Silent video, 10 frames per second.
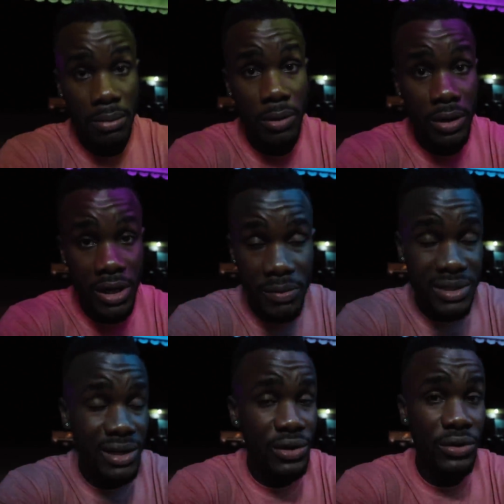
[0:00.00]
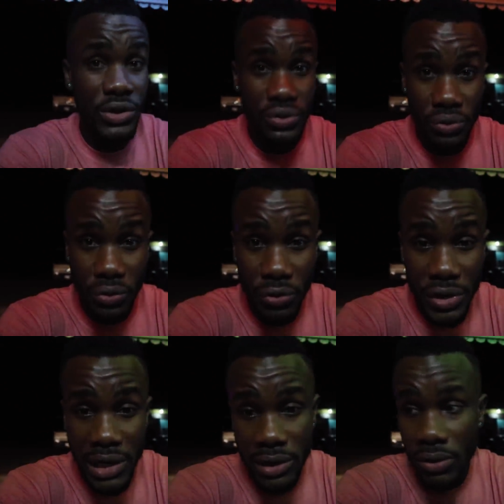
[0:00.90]
But let me tell you, it's
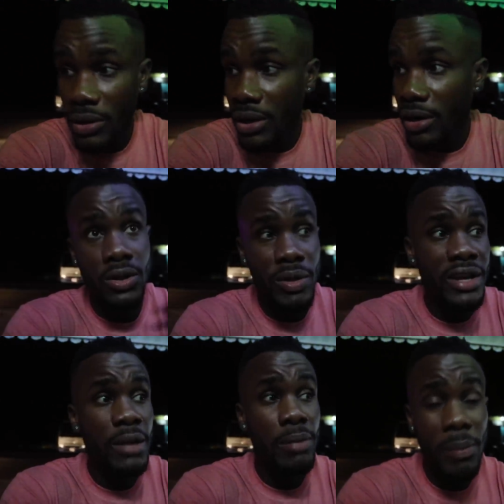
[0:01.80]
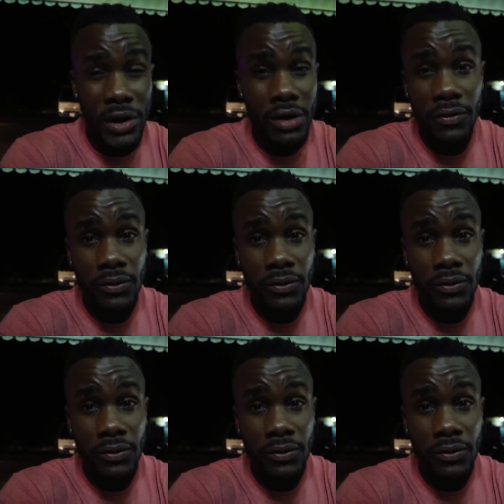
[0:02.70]
really good here. The way that they prepare the